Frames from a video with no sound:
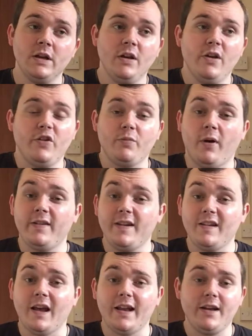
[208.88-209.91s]
spicy
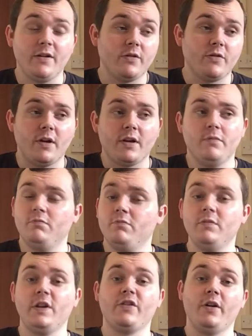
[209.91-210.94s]
Italian. I was like,
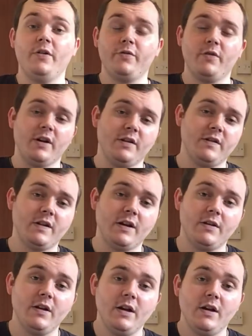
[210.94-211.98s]
let's go for it. And he
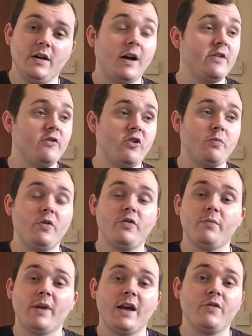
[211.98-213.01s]
said, I said, just put some
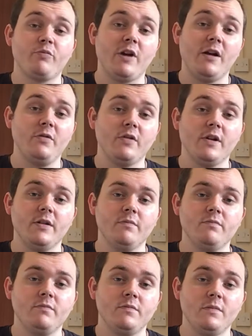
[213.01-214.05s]
hash browns in it.
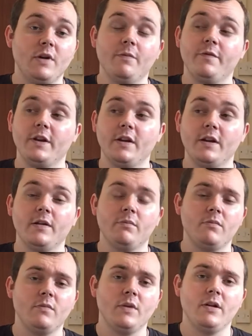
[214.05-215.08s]
I'm thinking,
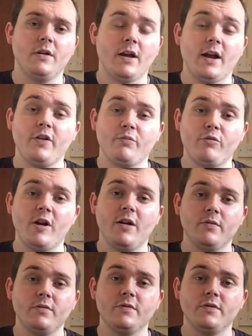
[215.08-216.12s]
hash
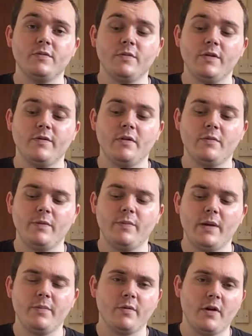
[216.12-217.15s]
browns with
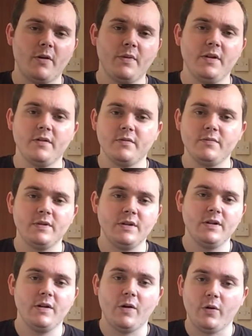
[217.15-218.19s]
pepperoni and
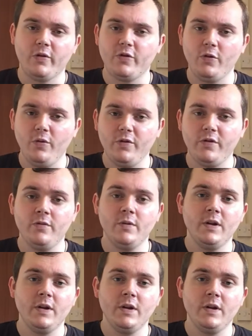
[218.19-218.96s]
hot sauce?